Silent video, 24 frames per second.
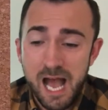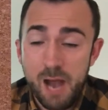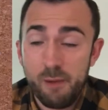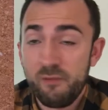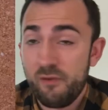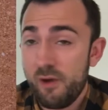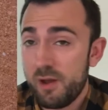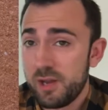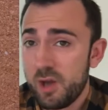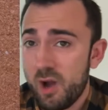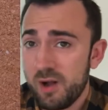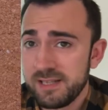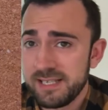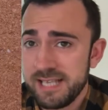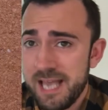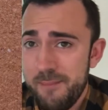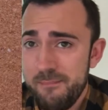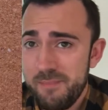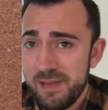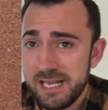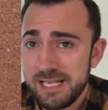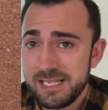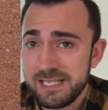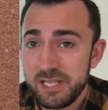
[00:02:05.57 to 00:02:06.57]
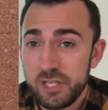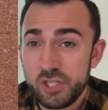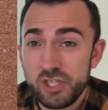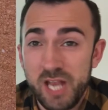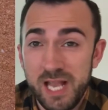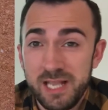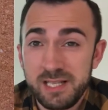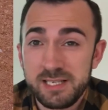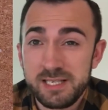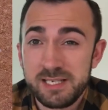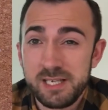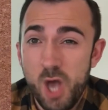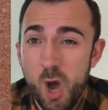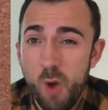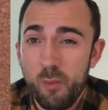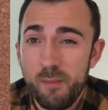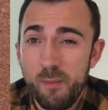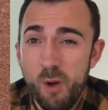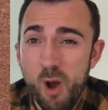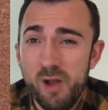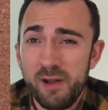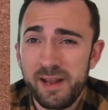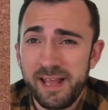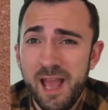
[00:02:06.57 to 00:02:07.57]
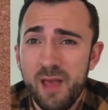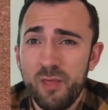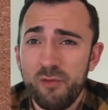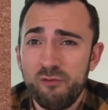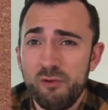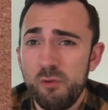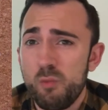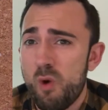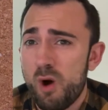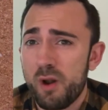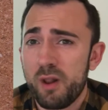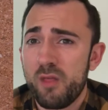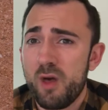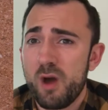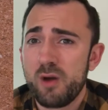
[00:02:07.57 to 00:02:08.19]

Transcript: We've only got 10 minutes, so the chances are we might only get through 1 of